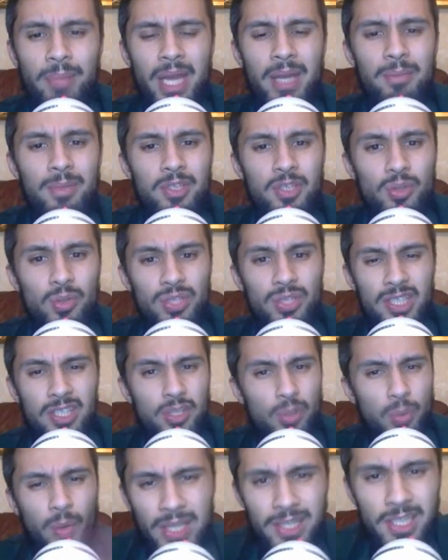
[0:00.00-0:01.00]
Payment
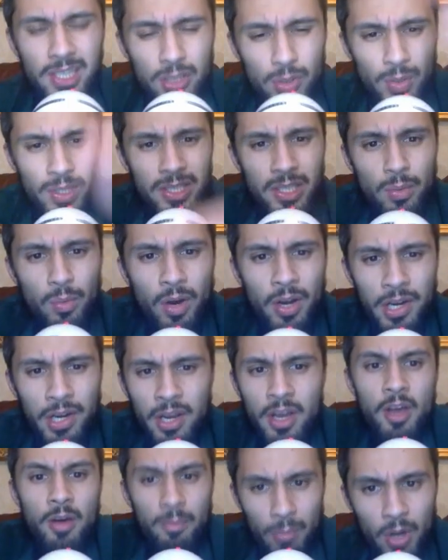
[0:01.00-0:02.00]
Sources 2021
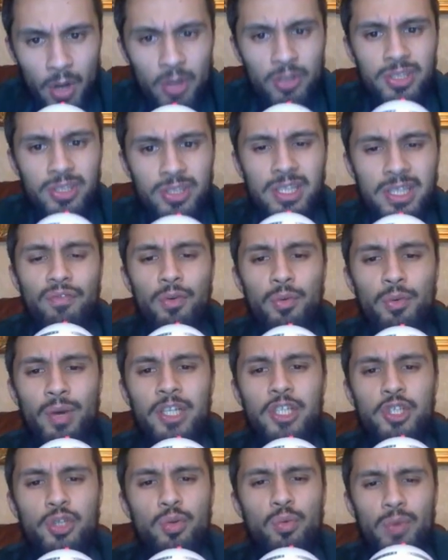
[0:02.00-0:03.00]
most
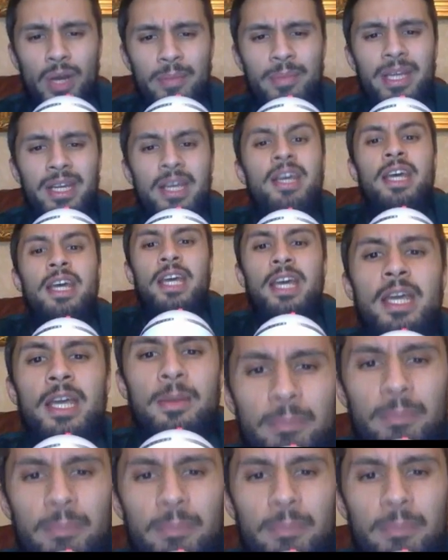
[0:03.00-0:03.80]
influential women in